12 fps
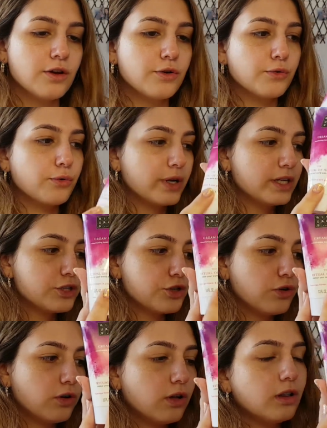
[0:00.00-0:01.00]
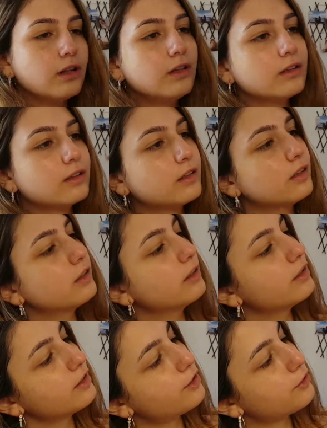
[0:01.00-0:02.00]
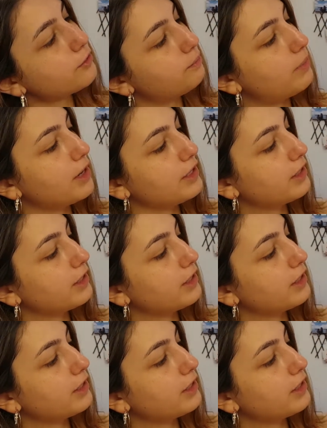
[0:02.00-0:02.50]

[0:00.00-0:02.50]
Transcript: Ritual body